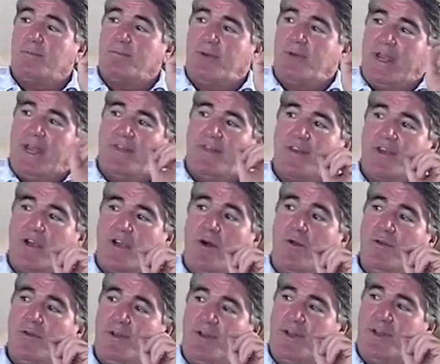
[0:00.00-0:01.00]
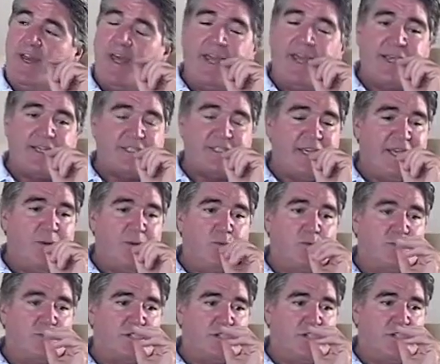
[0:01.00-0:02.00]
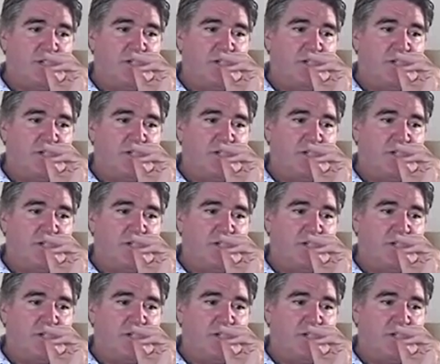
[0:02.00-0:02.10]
But in the golden days, it was